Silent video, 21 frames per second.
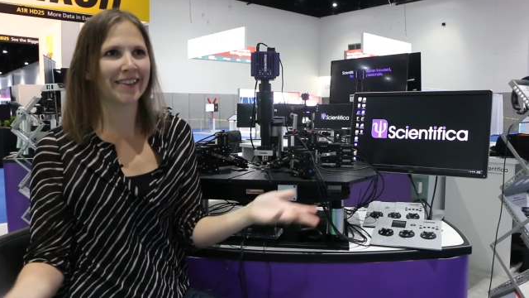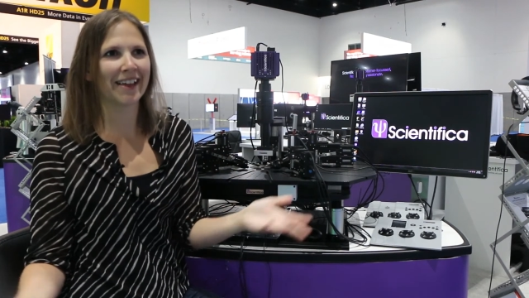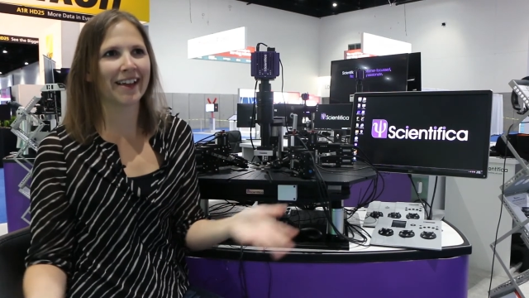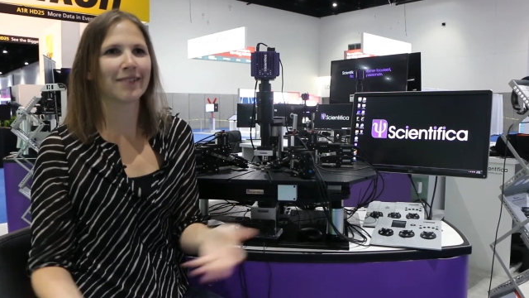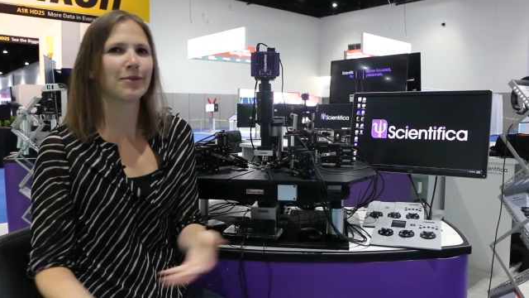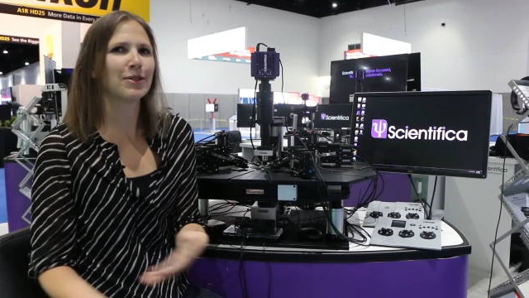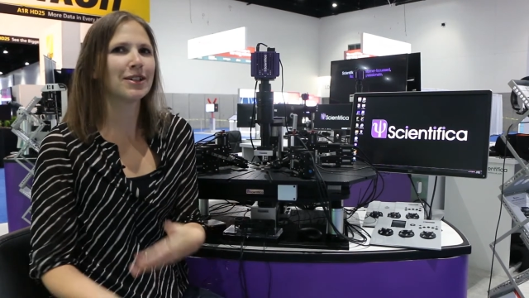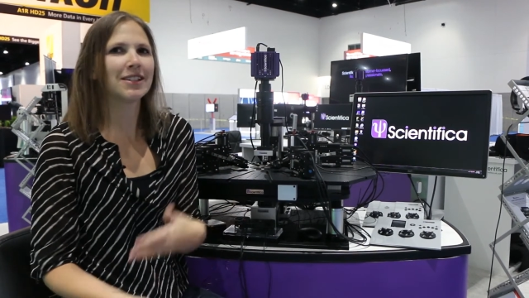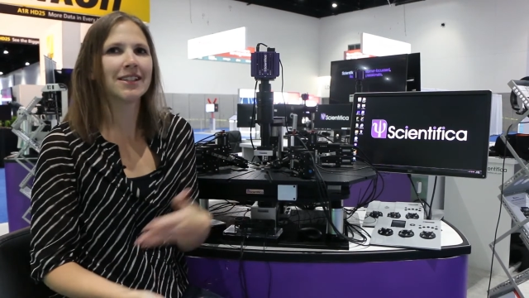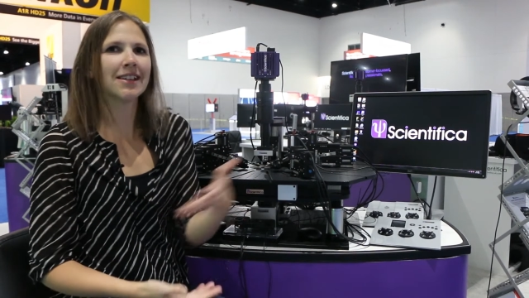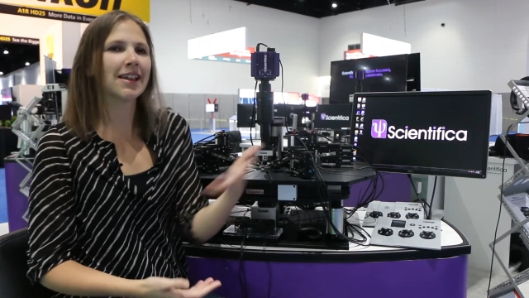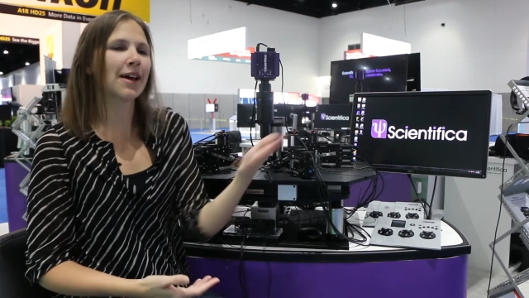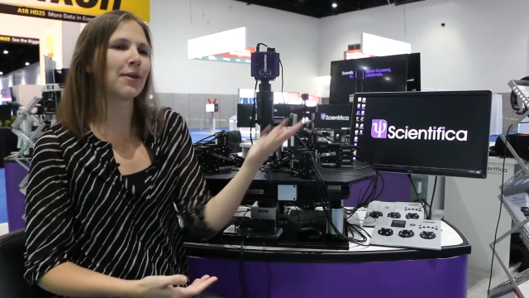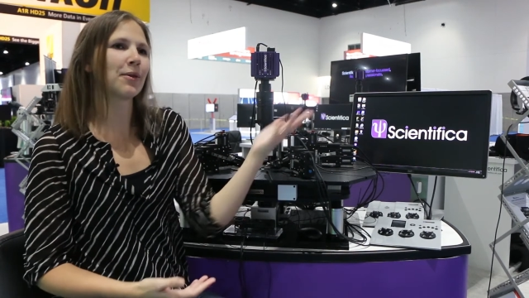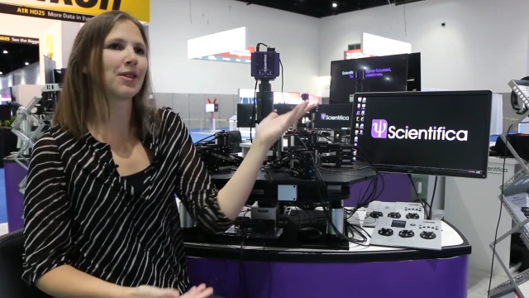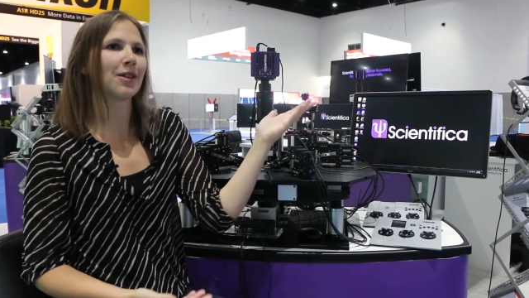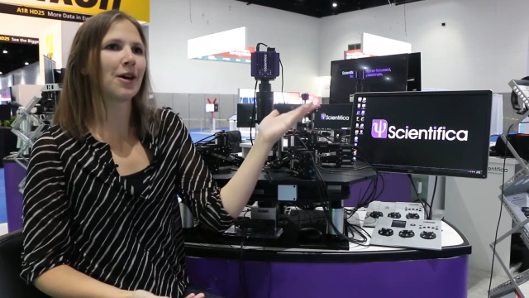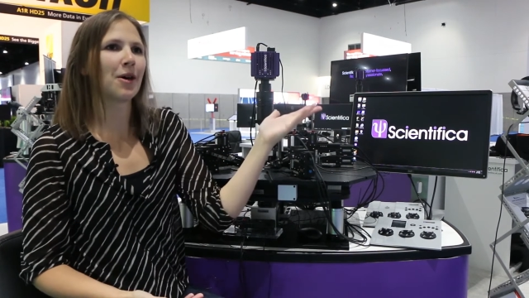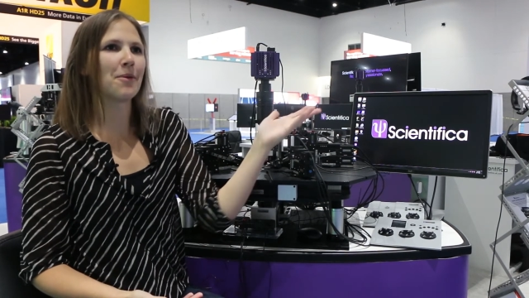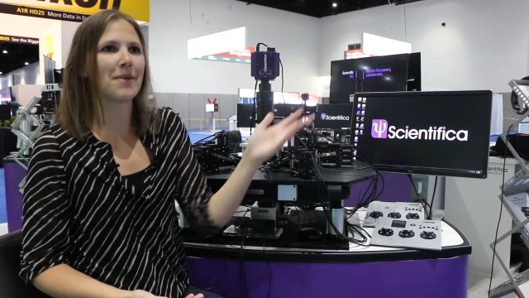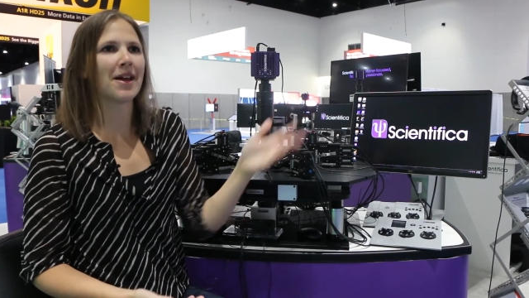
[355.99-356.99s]
Like, we see that
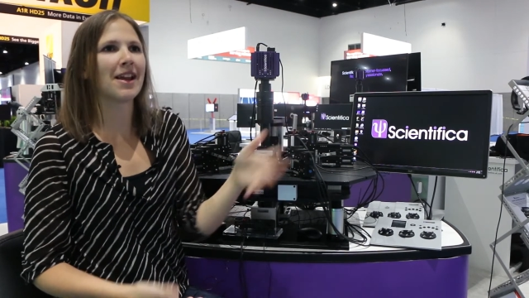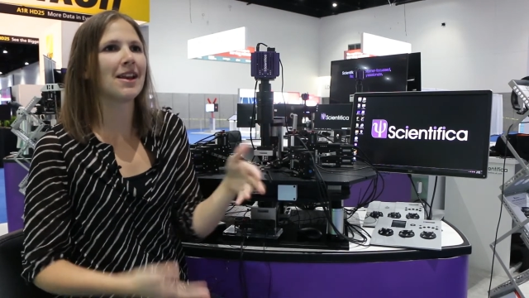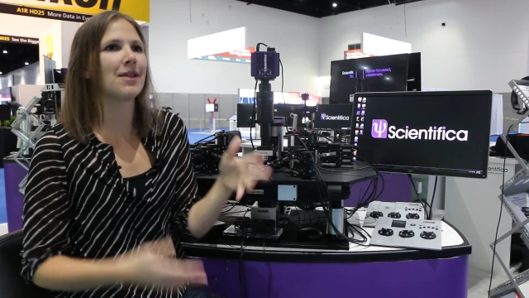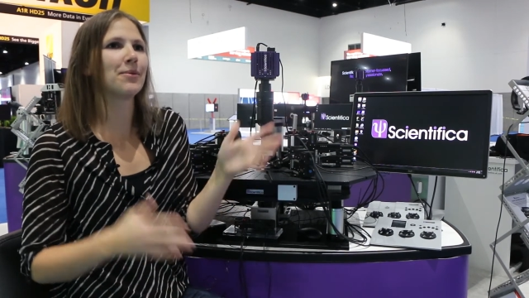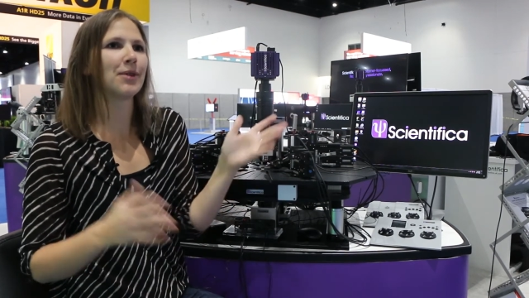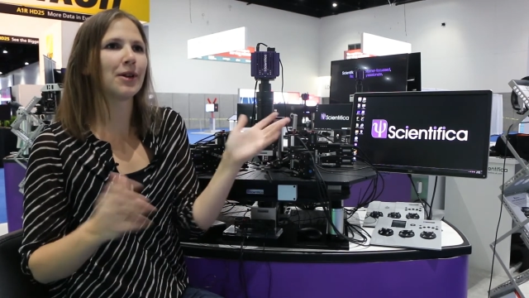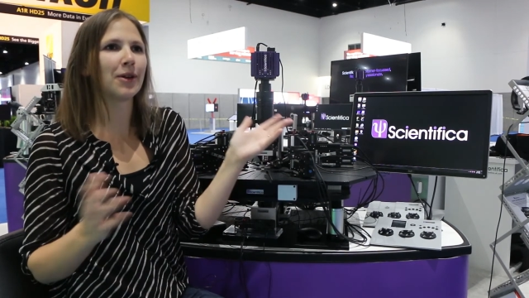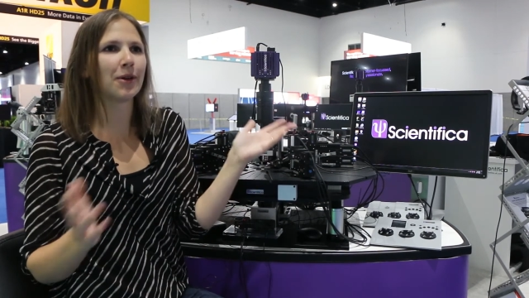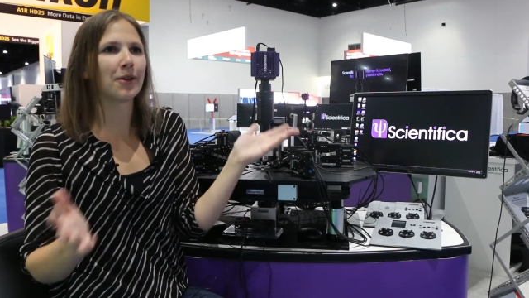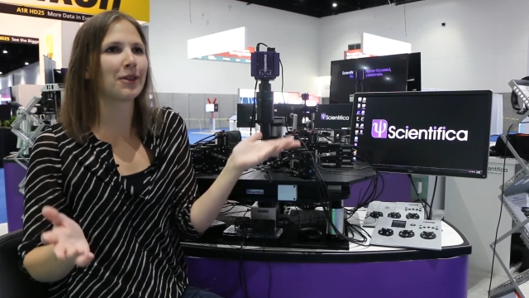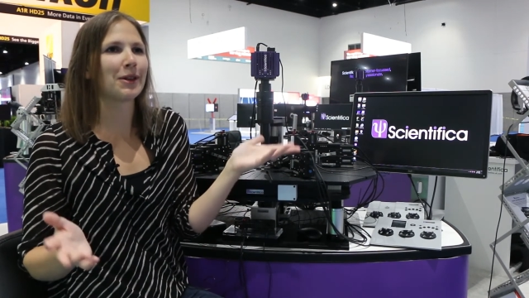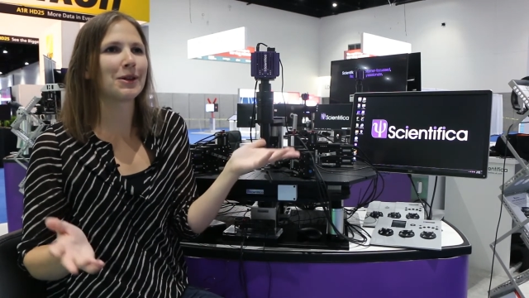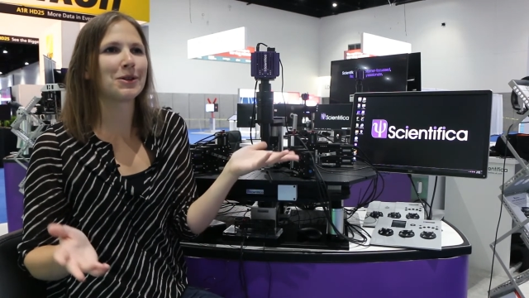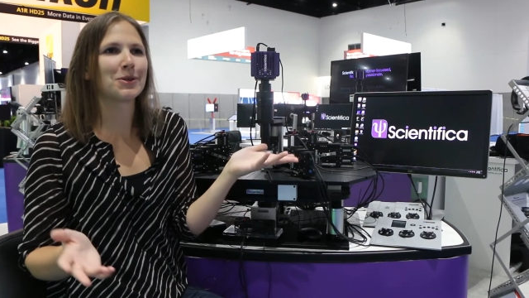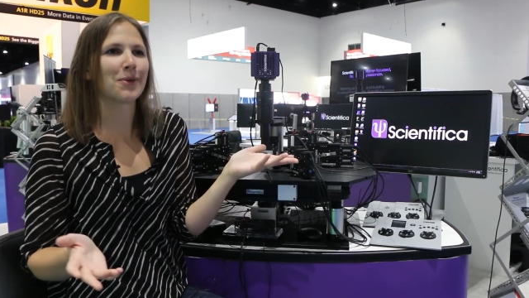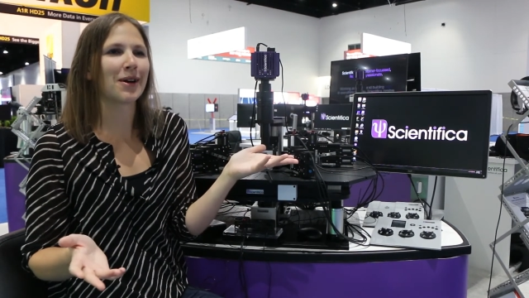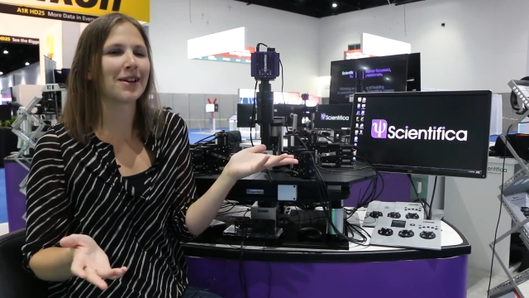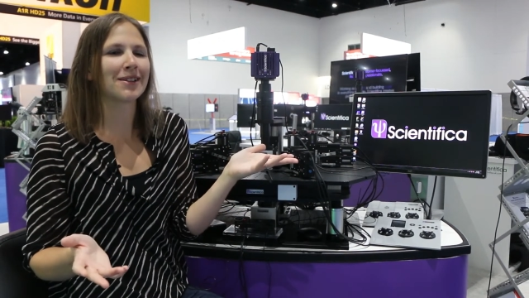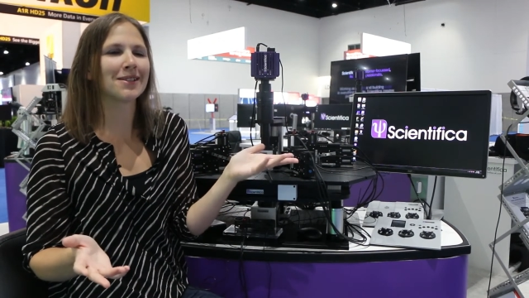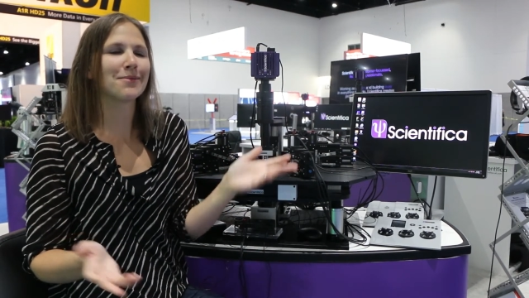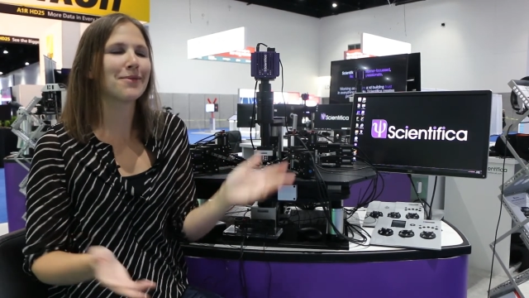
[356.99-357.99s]
with all men and we don't think
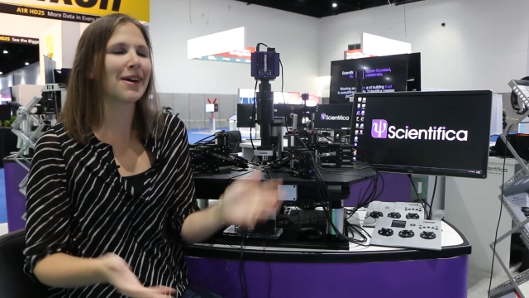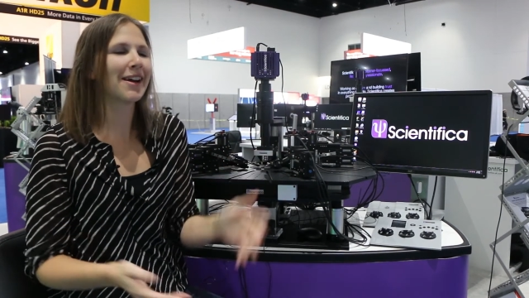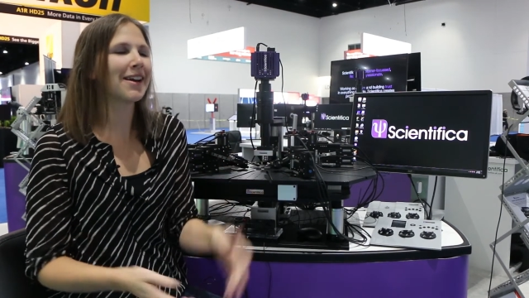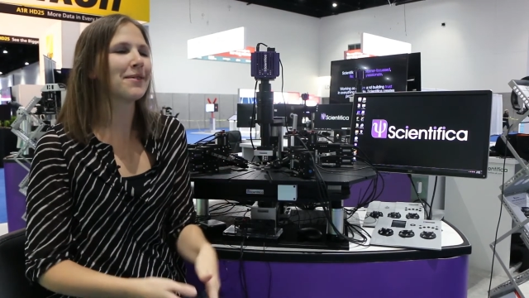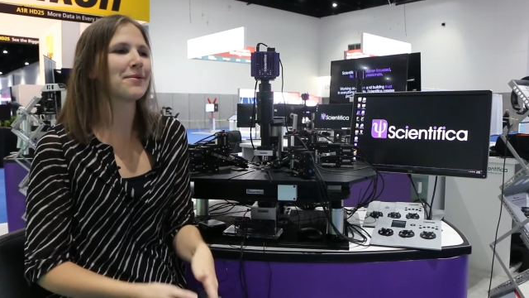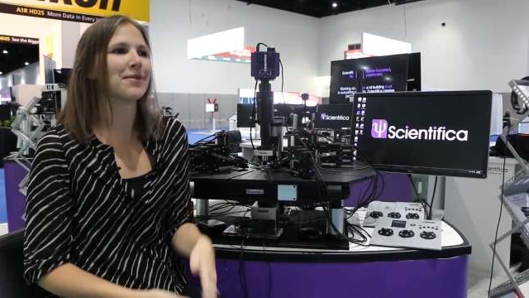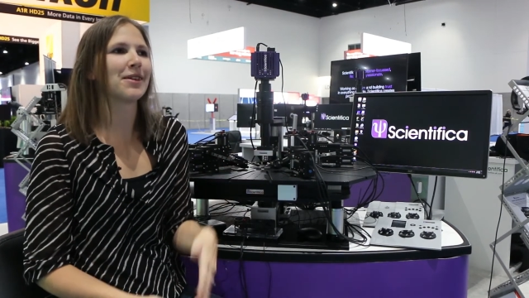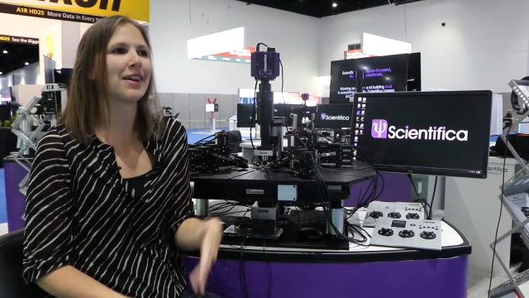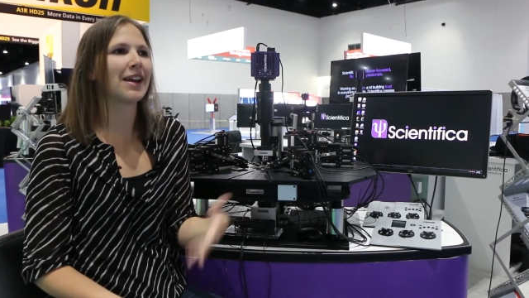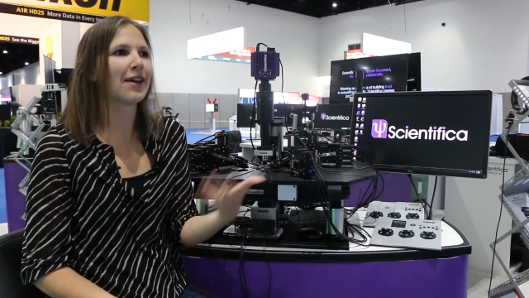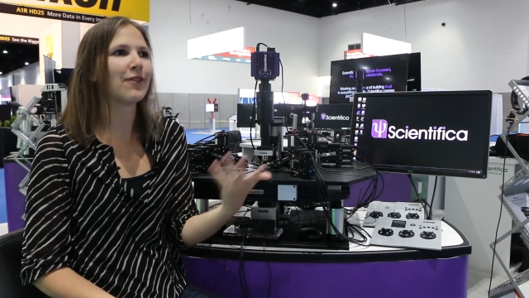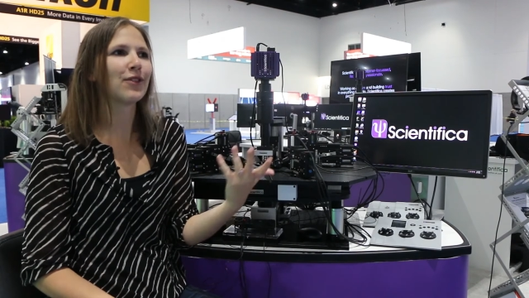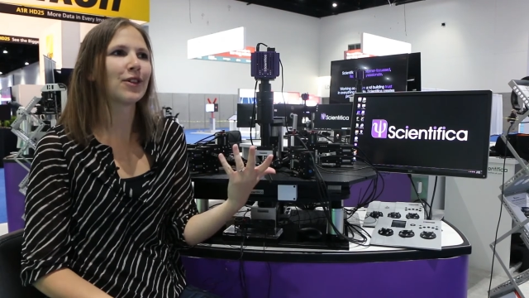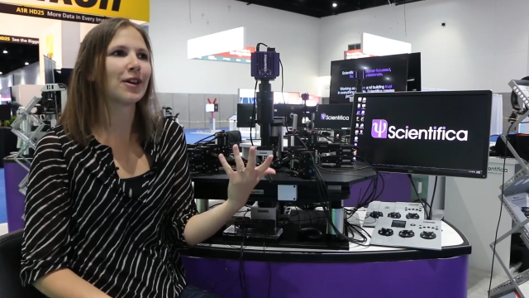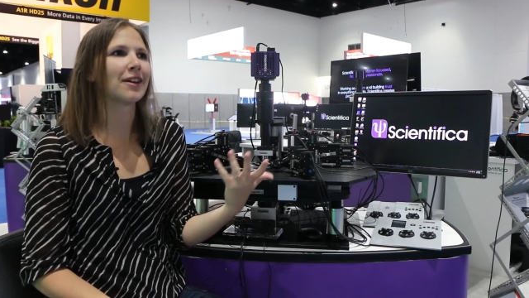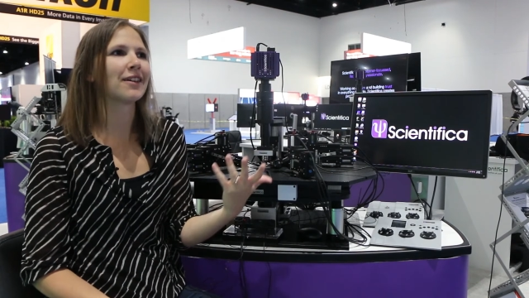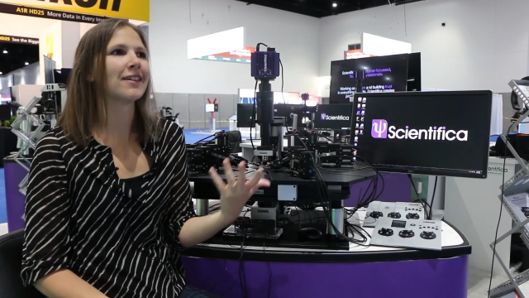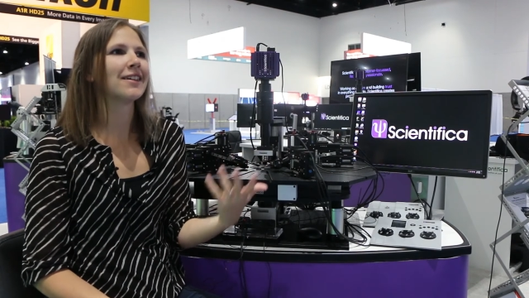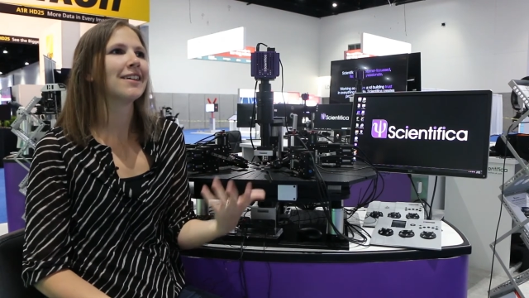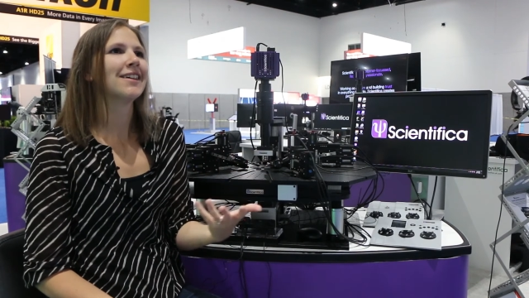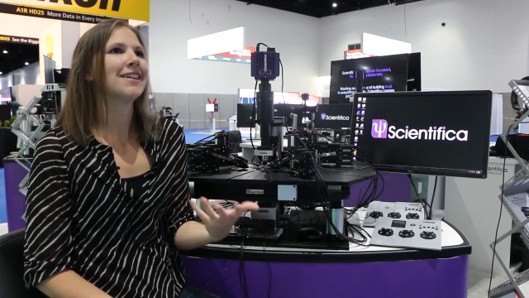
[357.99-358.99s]
twice about it, and we
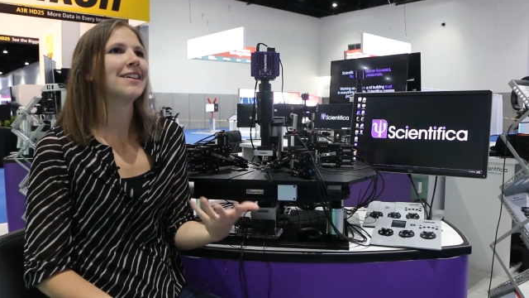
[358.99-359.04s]
never